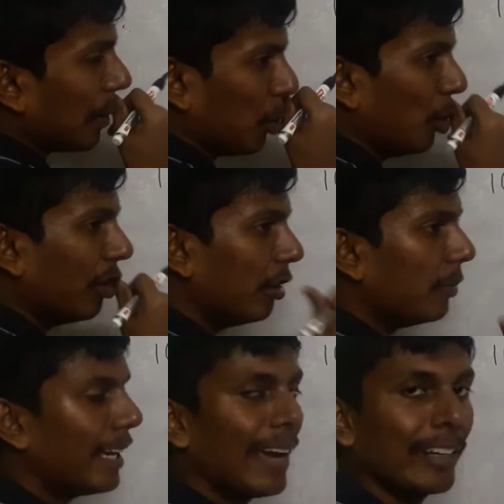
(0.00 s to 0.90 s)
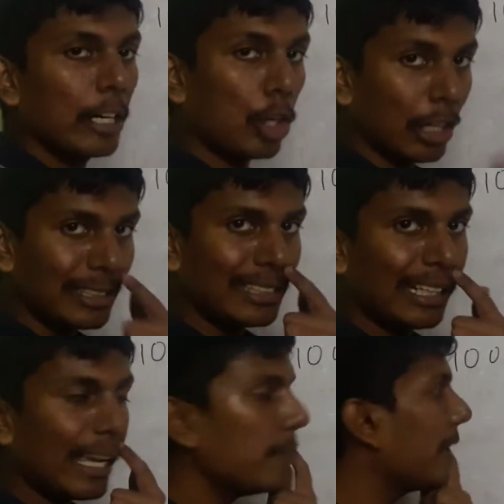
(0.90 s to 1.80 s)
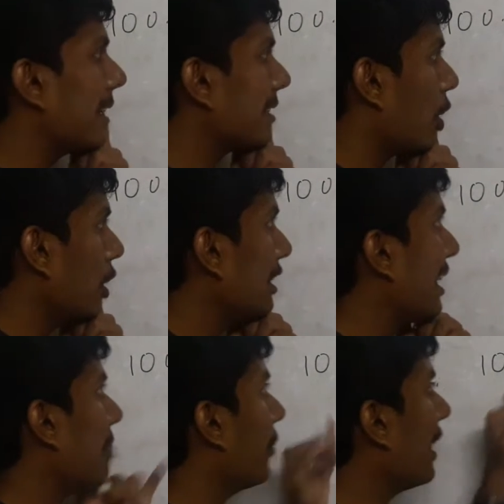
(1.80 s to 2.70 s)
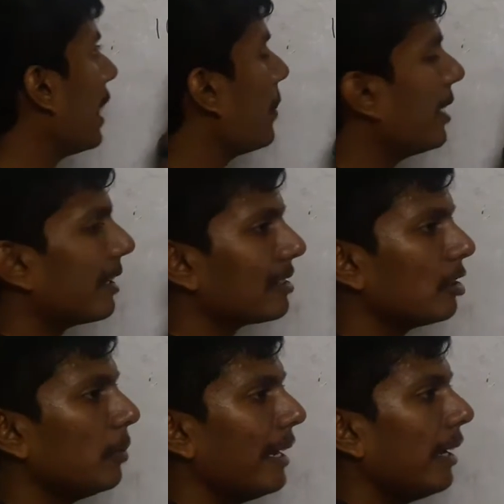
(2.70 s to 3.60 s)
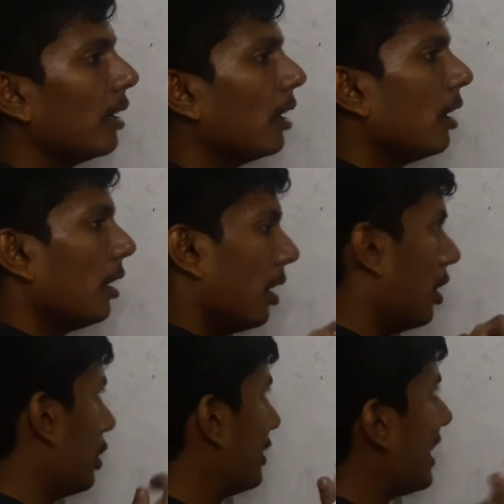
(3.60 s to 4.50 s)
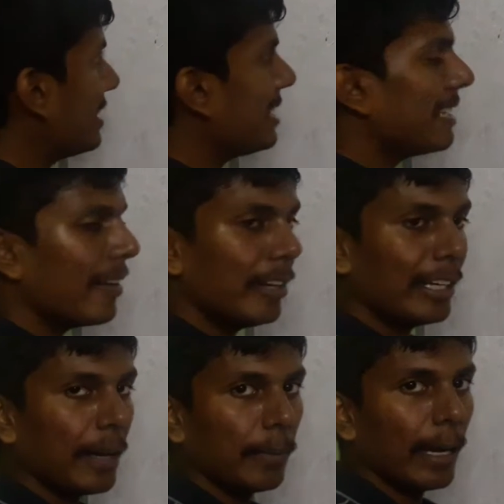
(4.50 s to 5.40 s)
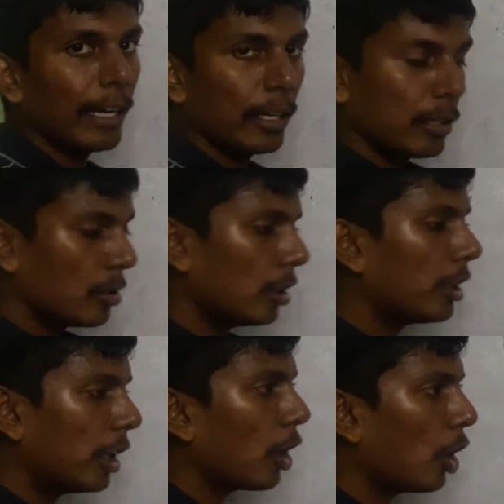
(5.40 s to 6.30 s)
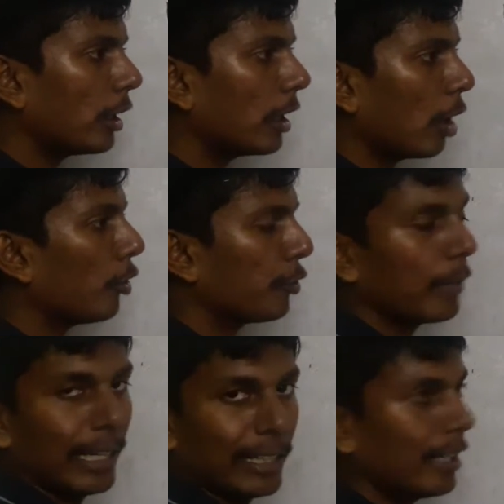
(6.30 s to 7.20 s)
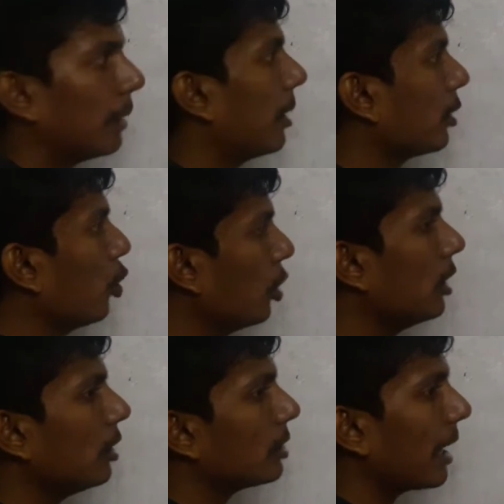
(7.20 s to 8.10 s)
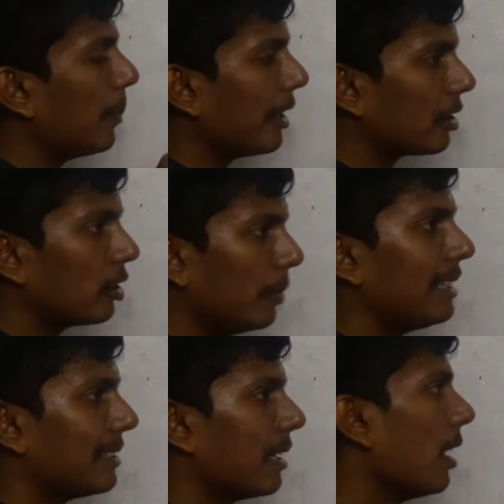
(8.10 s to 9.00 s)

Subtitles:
Google will be having a constant IP address all the time. My IP address will be changing every time I turn on and off my internet, but Google's IP address will be